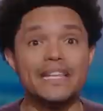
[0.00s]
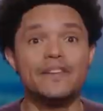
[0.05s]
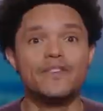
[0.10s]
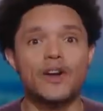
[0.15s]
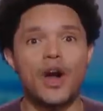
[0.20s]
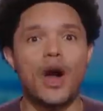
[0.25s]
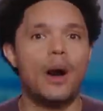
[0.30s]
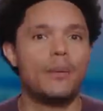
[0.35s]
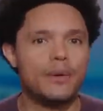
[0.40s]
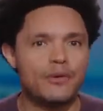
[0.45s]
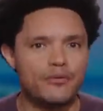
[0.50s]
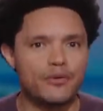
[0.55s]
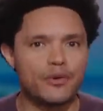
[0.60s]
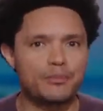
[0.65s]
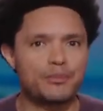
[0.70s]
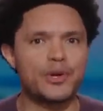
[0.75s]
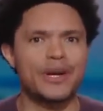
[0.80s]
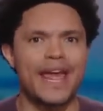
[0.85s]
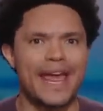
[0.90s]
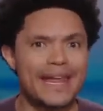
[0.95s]
leave a carbon
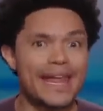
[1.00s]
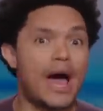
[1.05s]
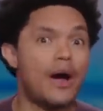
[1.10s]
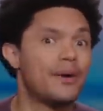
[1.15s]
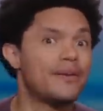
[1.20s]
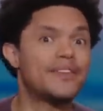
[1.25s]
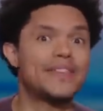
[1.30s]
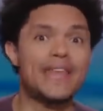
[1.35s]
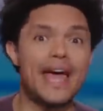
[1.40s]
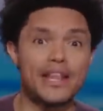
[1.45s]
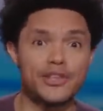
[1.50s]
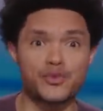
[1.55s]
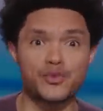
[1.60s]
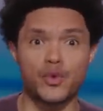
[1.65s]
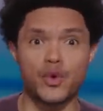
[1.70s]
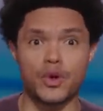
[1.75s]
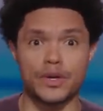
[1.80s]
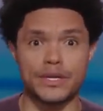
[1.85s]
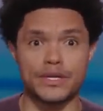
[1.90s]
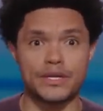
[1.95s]
footprint, and now even that's
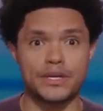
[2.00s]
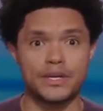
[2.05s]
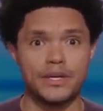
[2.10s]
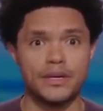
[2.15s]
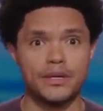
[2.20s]
ruined.